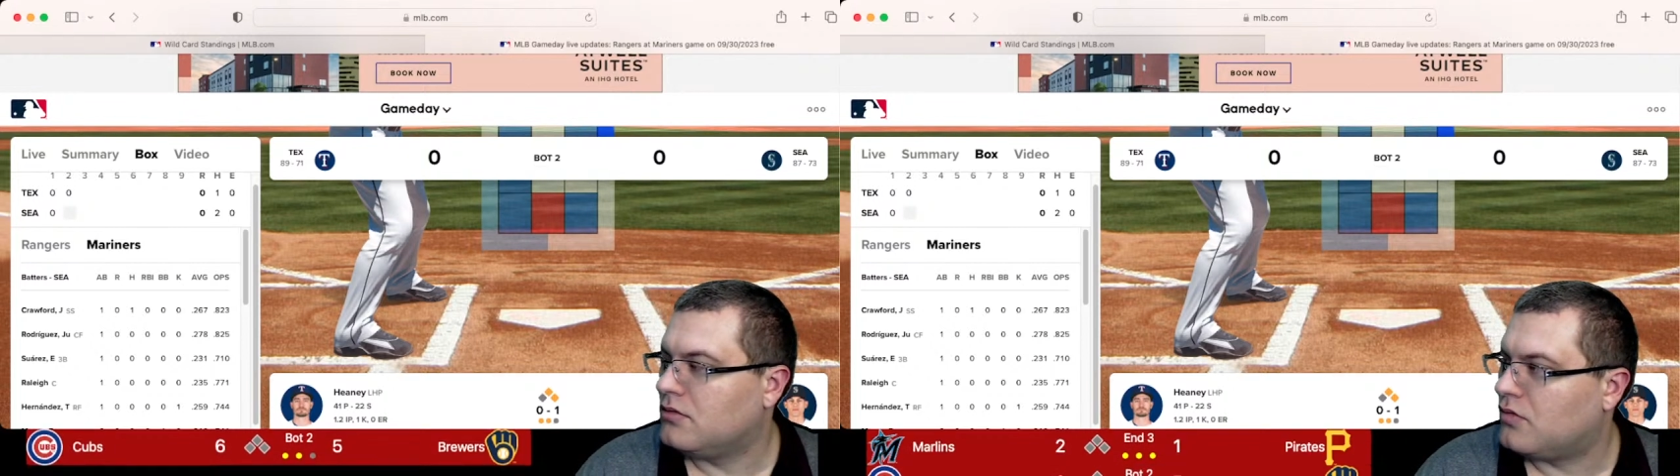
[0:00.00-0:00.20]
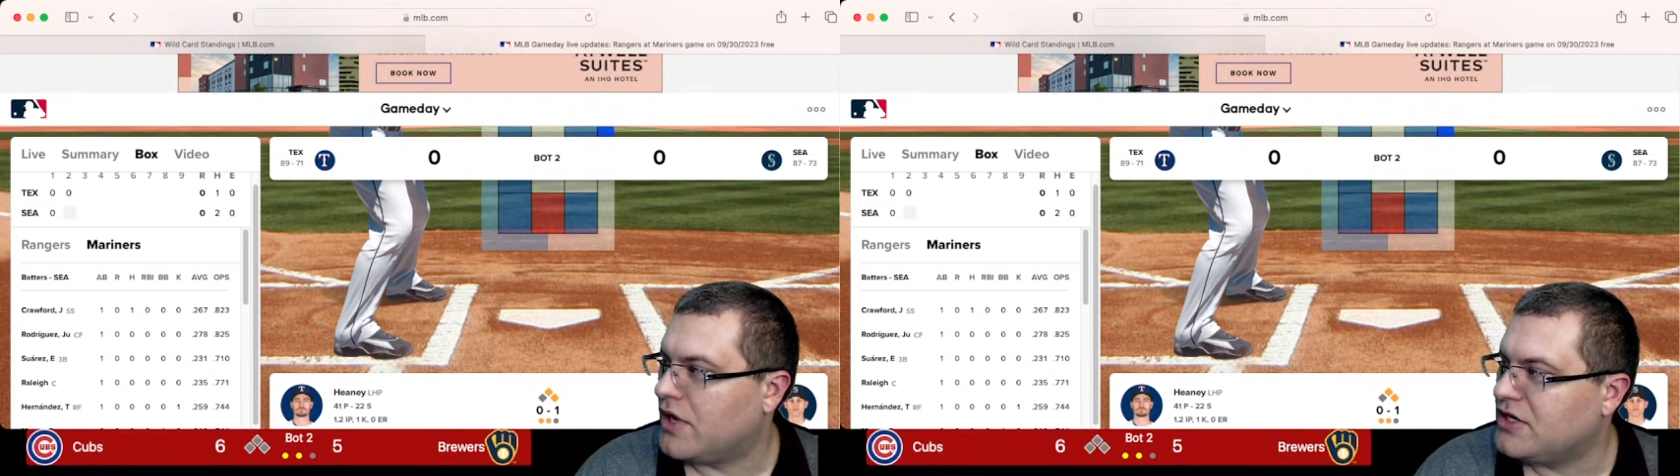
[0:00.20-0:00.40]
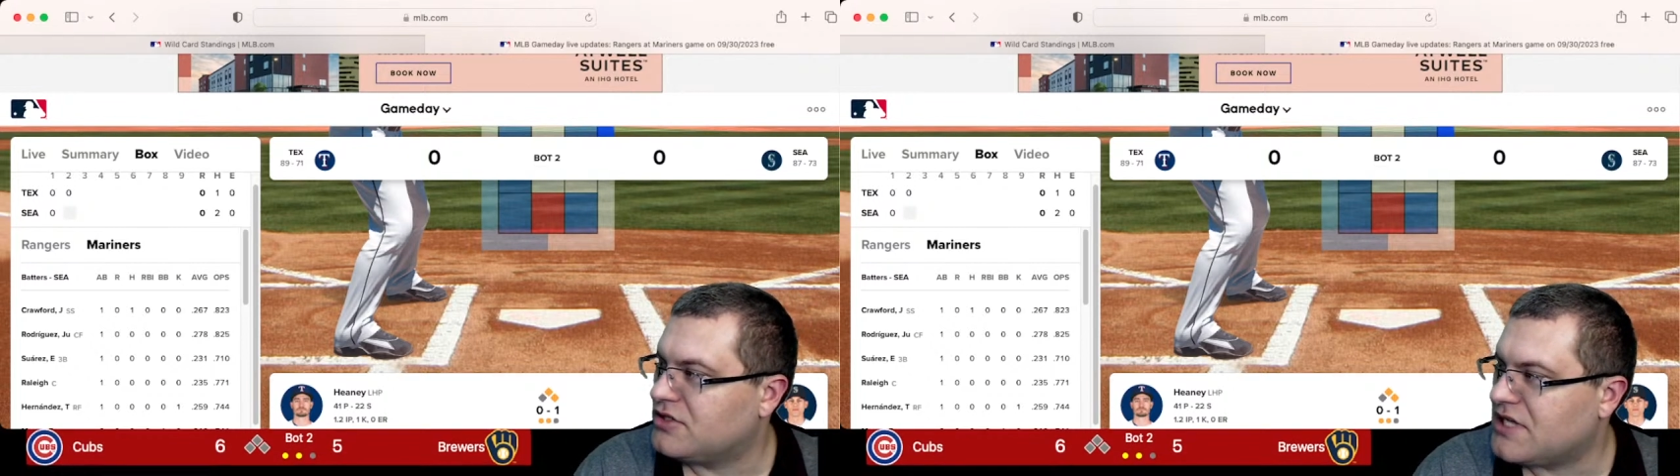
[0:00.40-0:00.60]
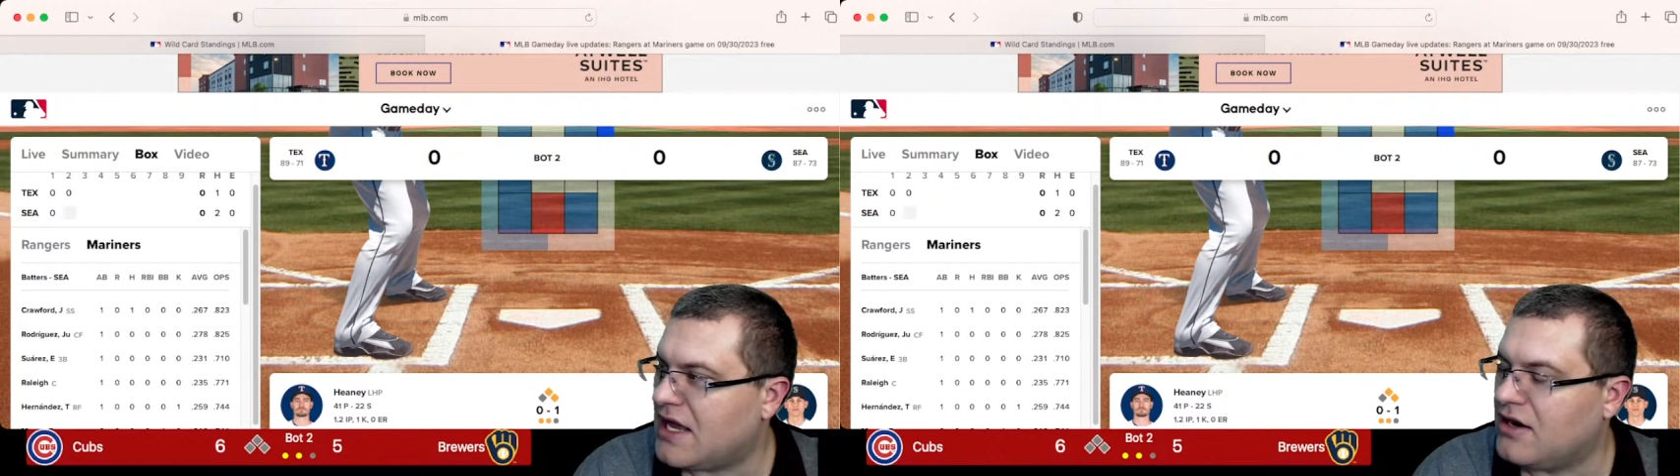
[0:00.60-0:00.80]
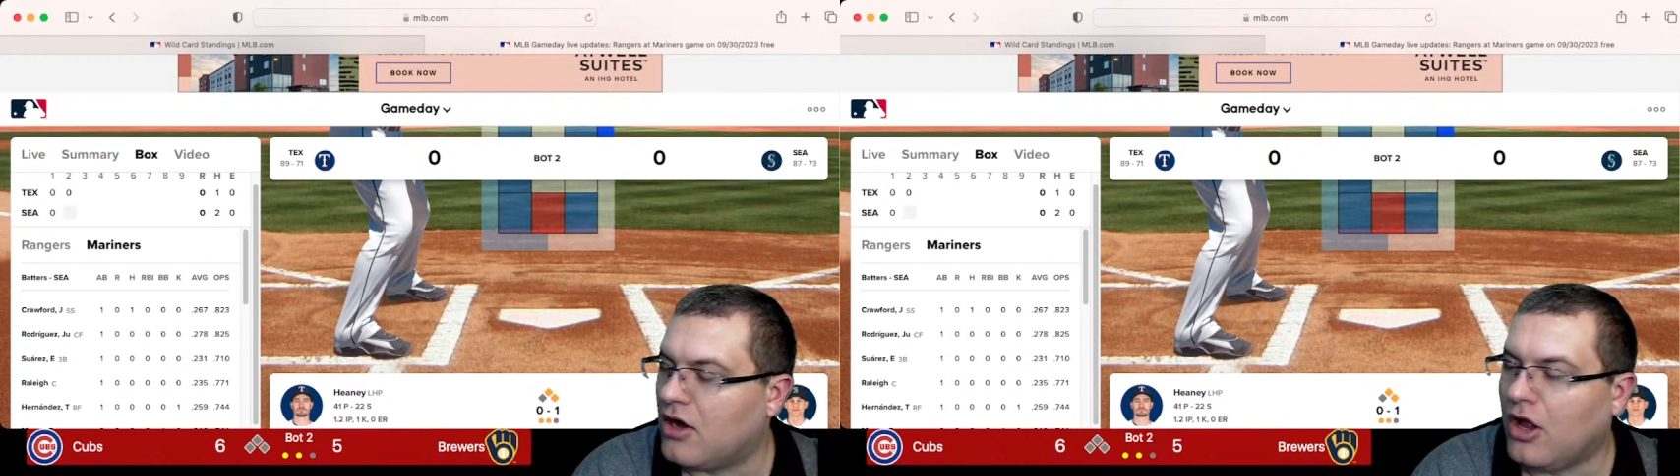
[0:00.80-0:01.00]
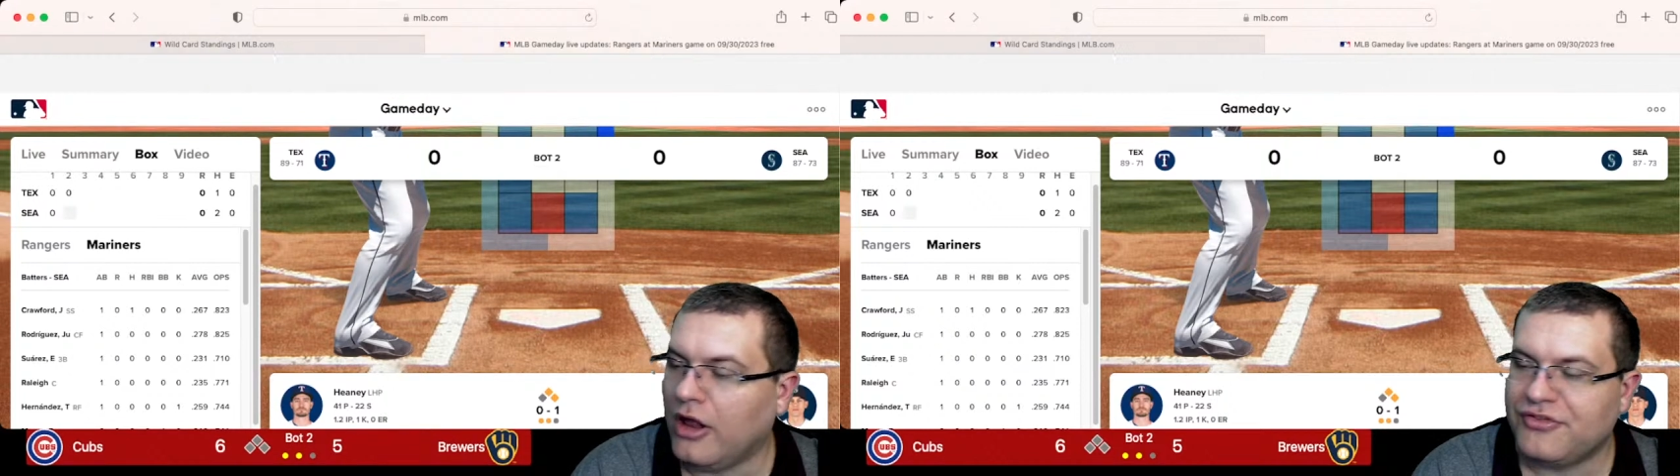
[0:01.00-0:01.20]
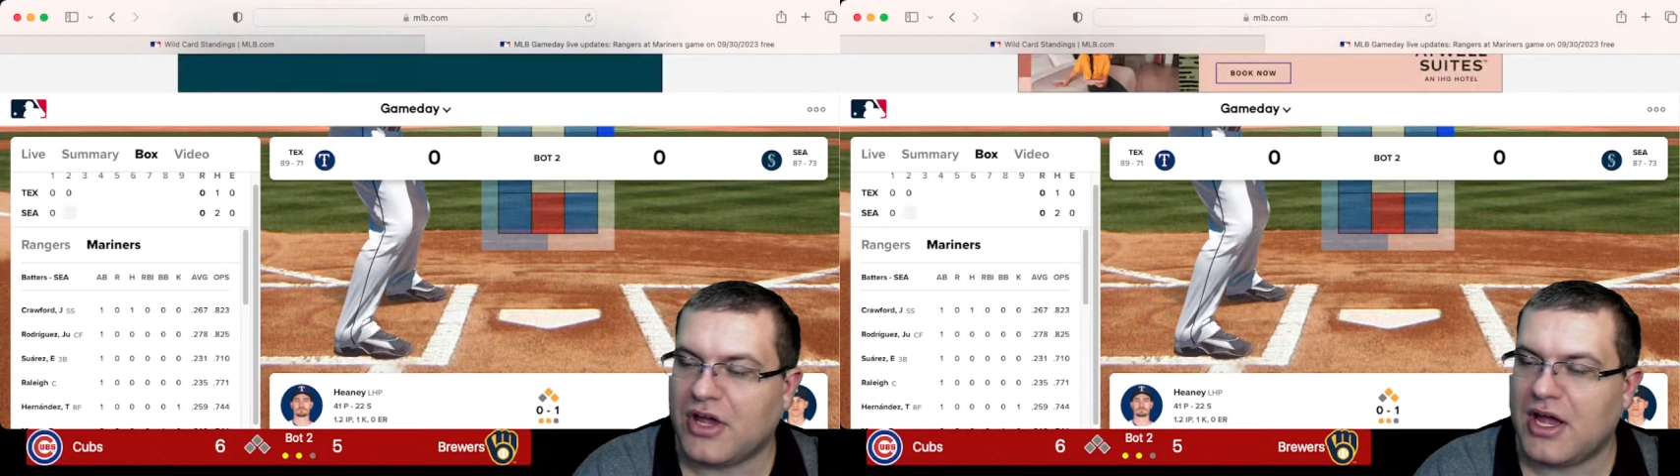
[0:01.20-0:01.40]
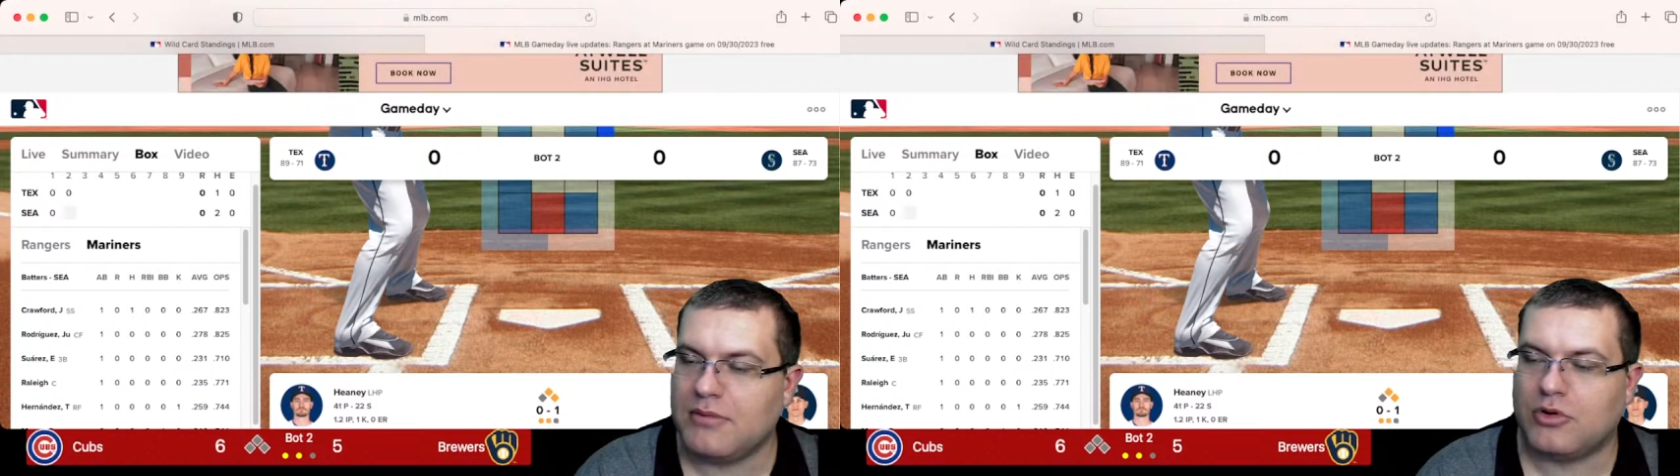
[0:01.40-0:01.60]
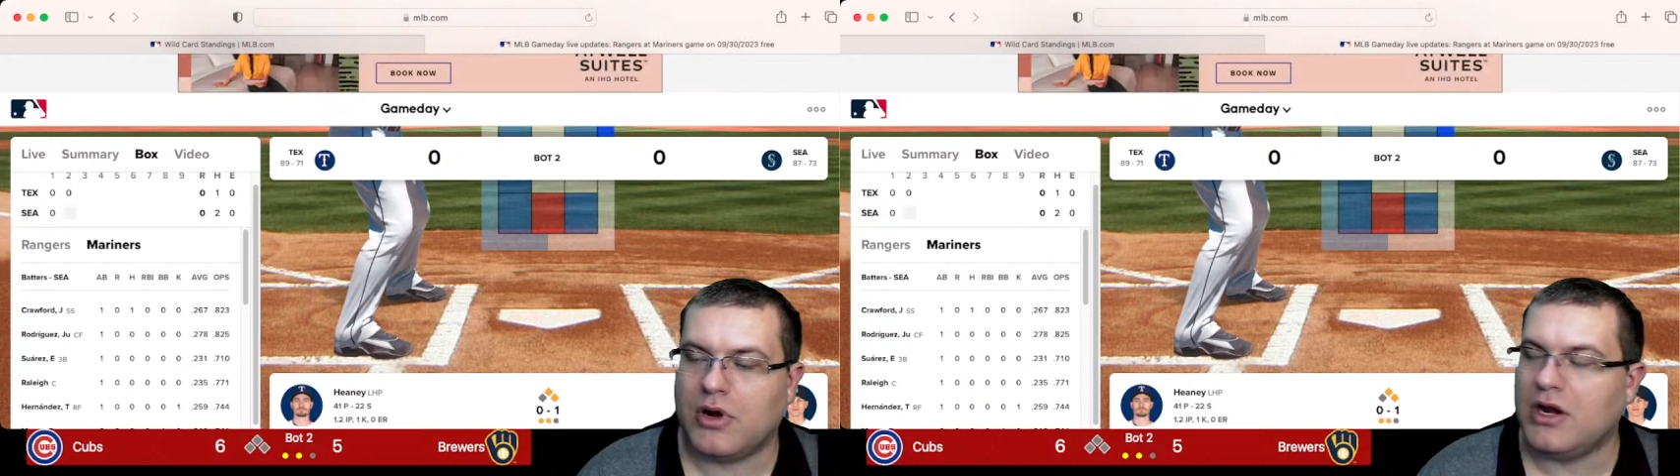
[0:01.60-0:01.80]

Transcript: Rangers had an all-time great